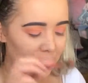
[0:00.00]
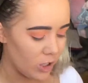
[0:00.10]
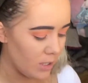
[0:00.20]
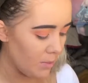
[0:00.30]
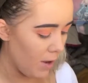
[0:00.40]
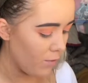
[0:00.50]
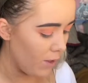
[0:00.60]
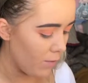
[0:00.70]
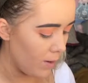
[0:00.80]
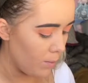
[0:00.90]
and just my
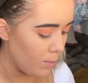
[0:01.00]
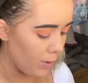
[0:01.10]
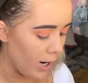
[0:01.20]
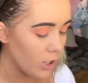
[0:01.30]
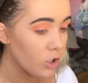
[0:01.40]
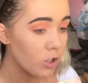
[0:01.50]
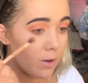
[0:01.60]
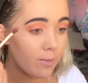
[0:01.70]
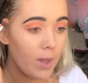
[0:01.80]
fluffy brush,